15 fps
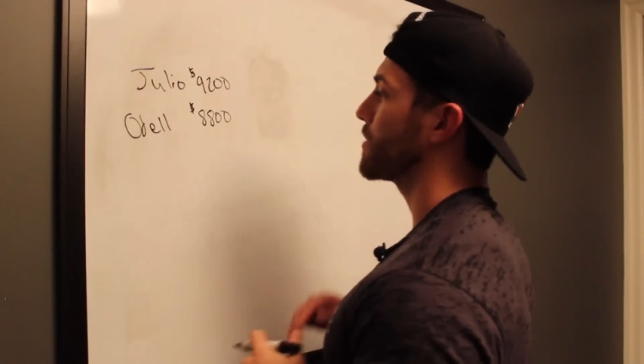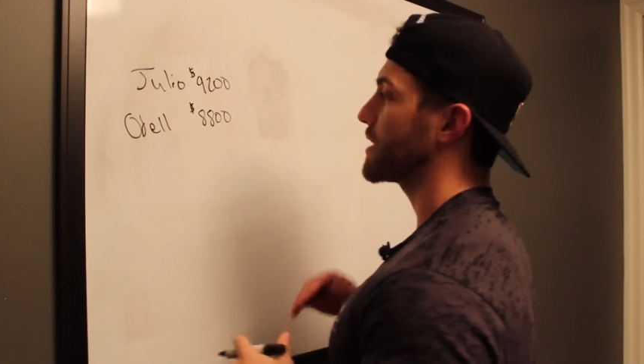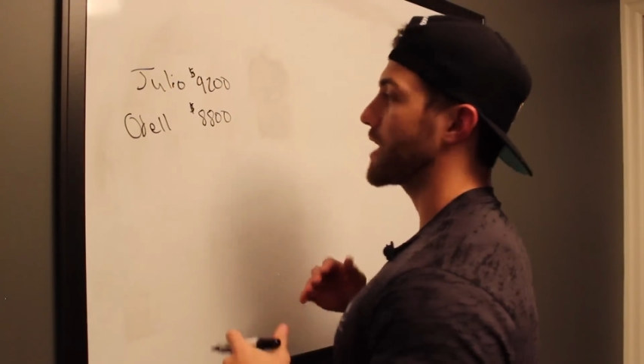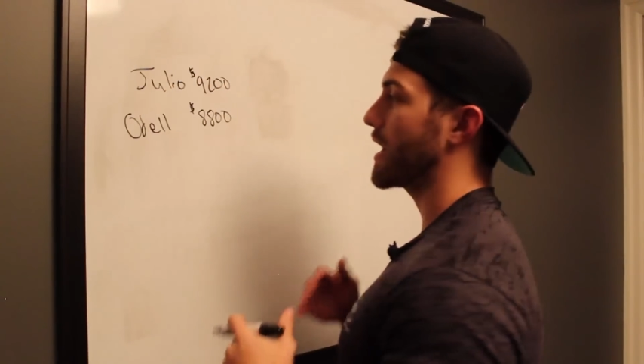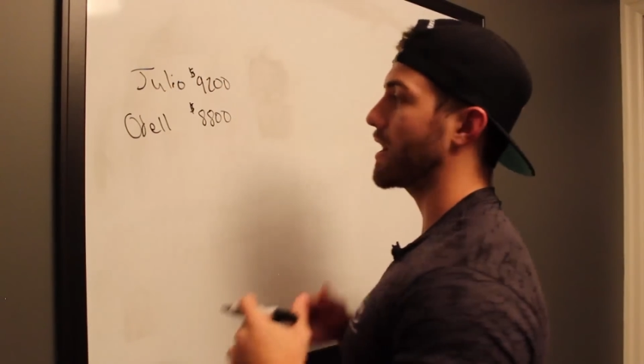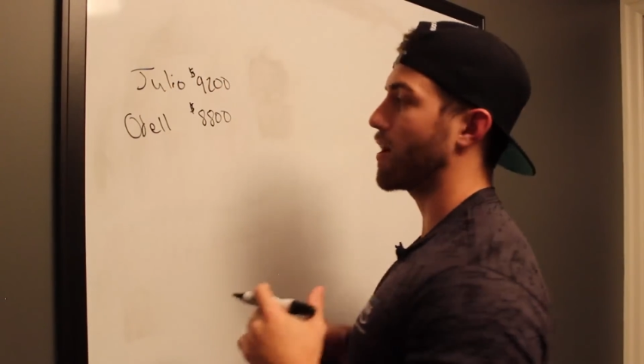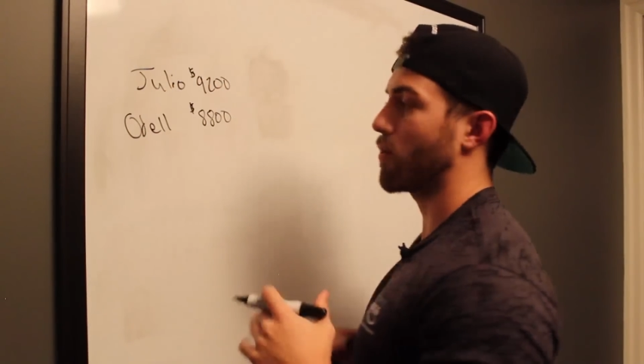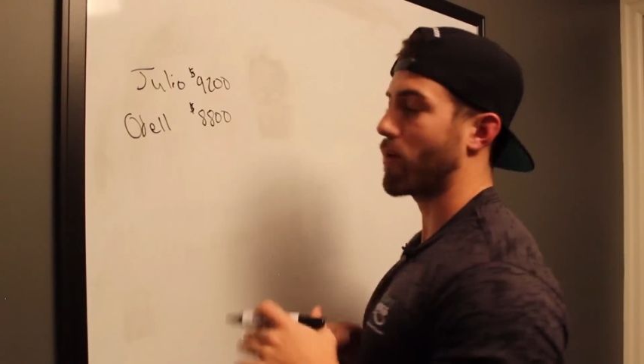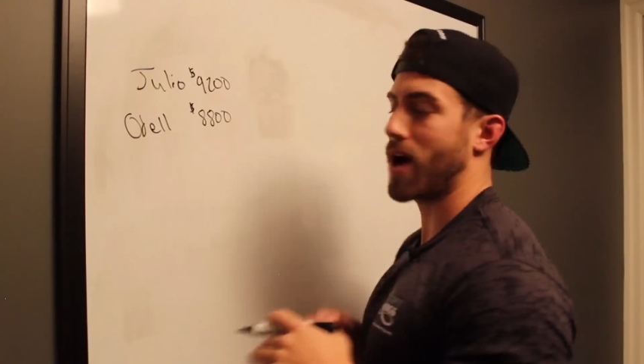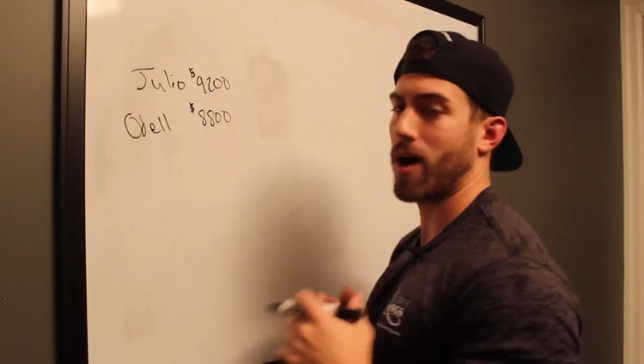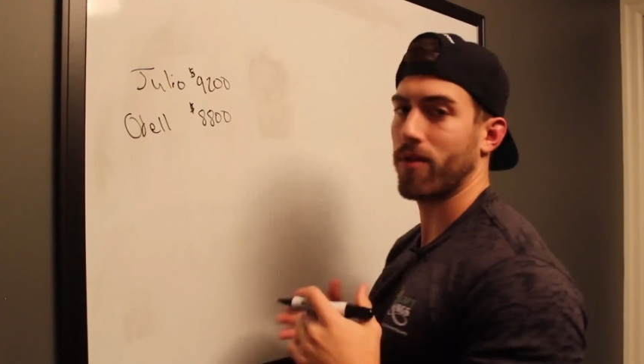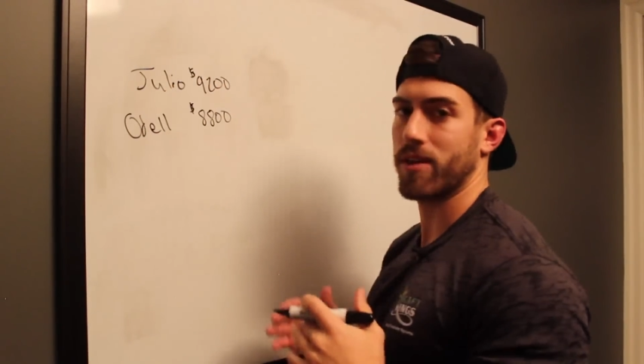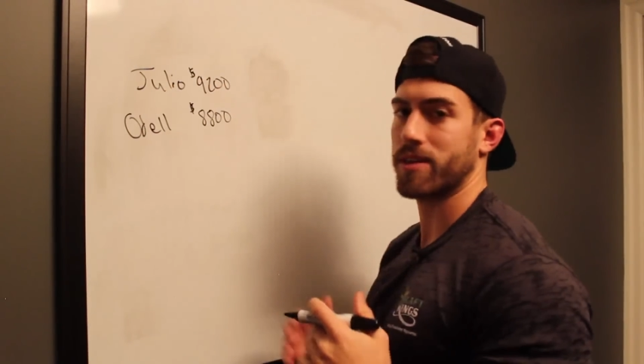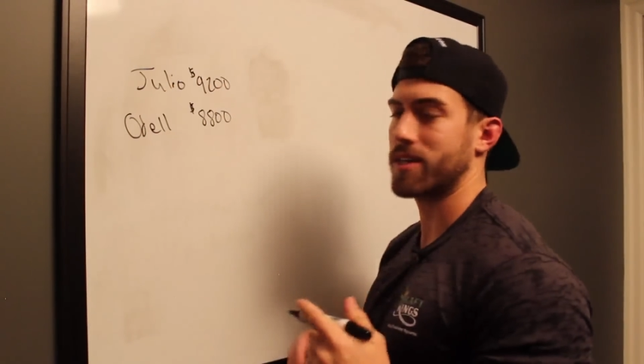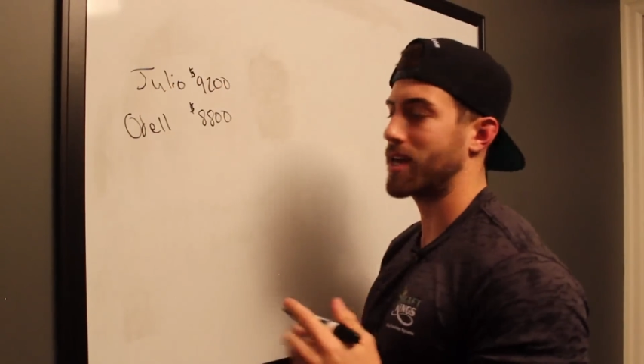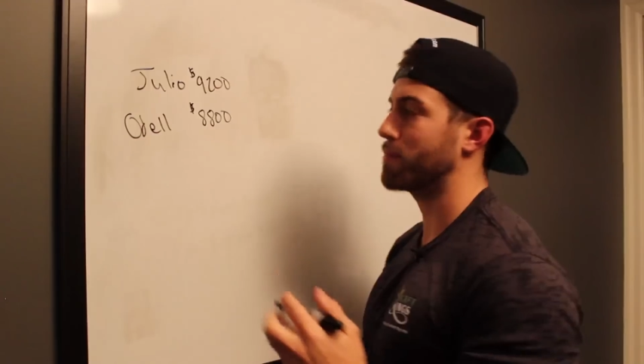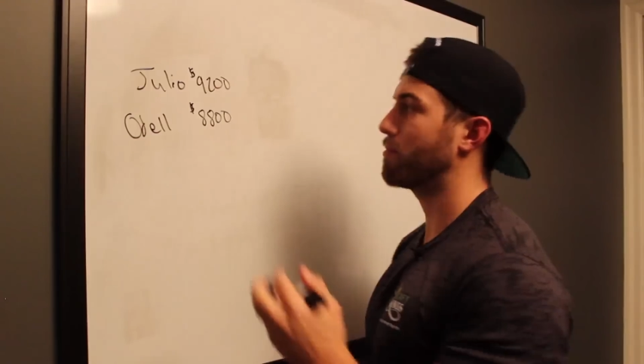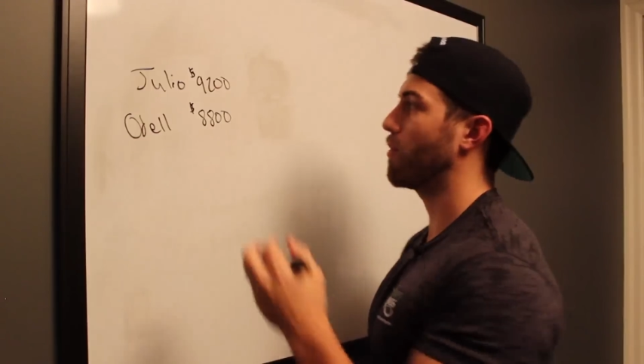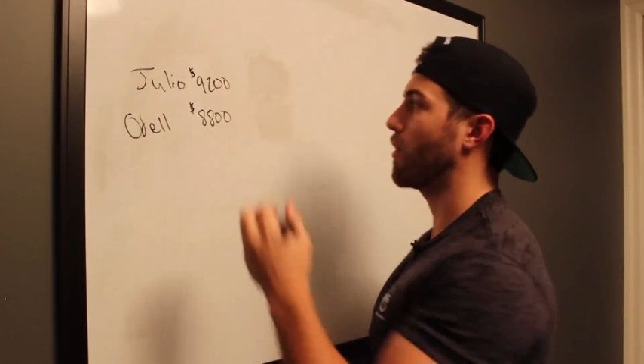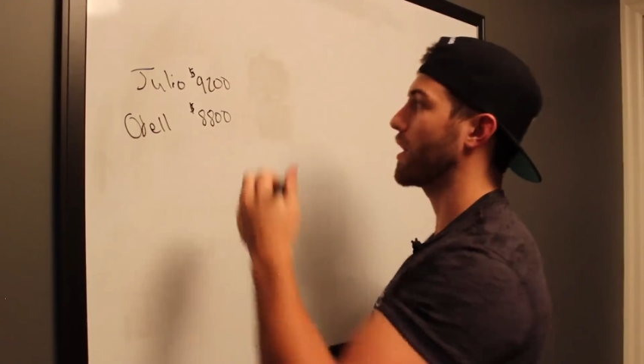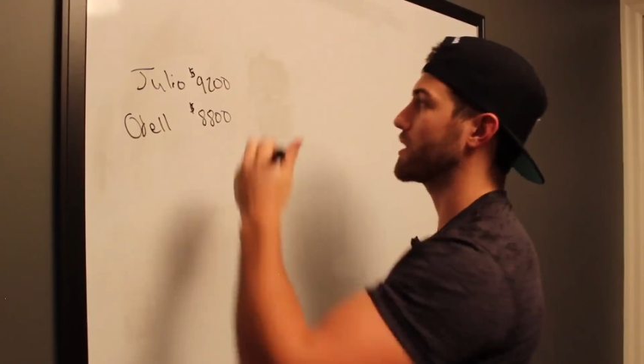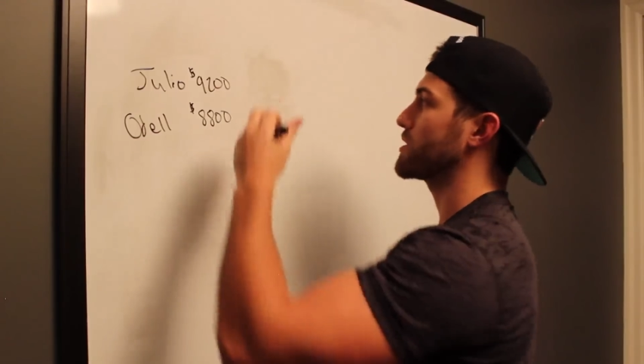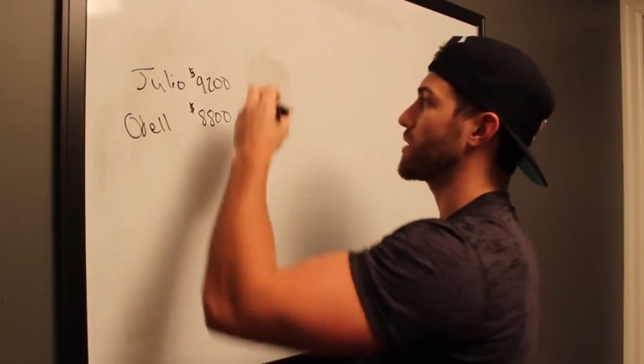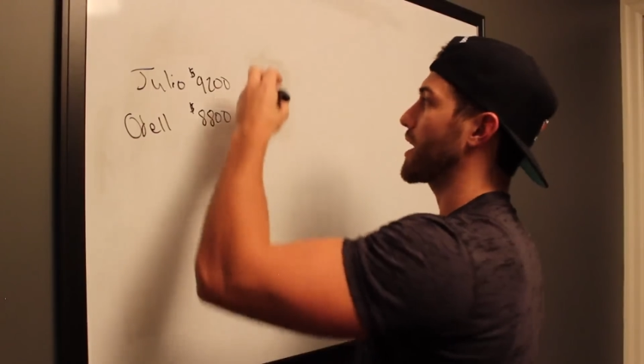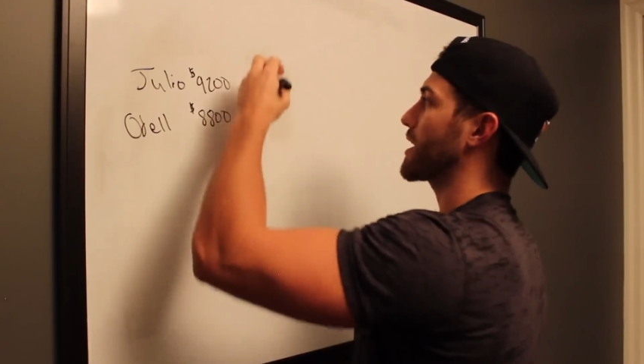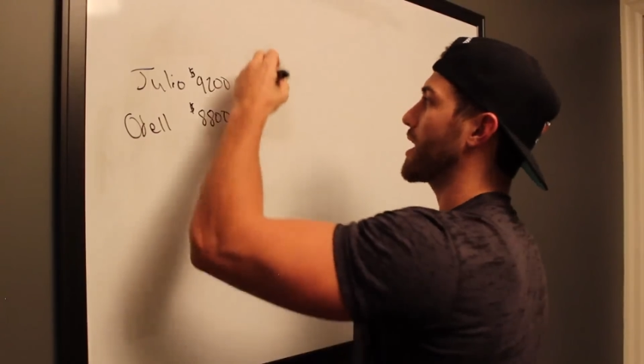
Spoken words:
get around the same point. So I